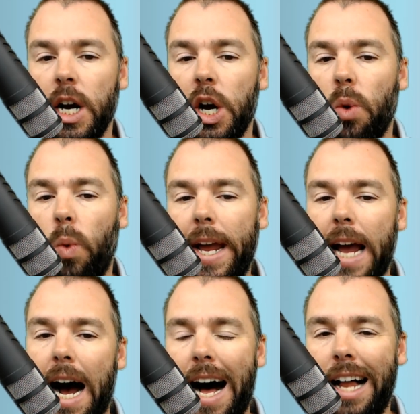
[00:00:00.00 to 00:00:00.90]

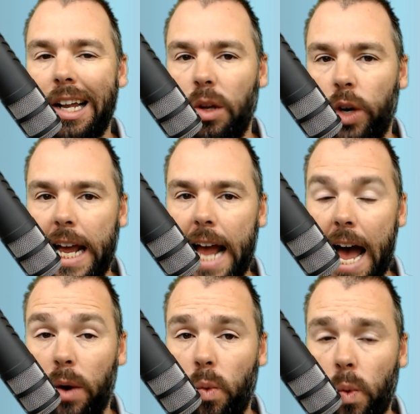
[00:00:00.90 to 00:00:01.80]
we are looking
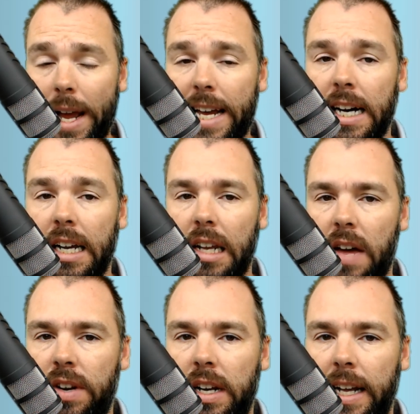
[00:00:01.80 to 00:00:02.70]
at week
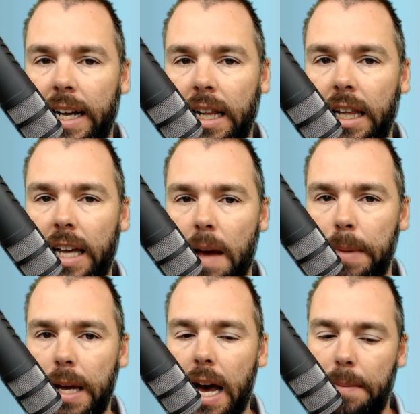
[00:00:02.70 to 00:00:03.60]
11 in the
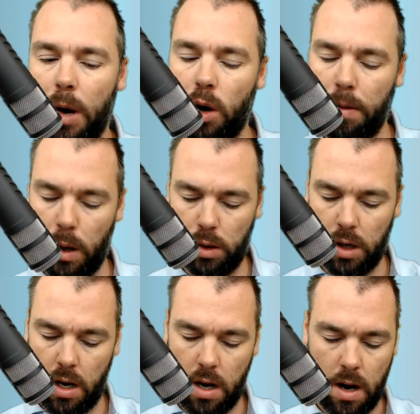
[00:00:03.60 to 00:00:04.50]
NBA. Michael
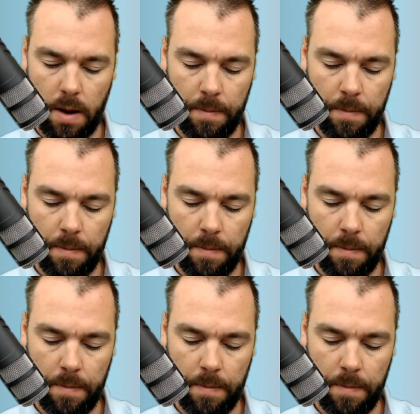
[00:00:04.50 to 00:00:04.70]
Bolton.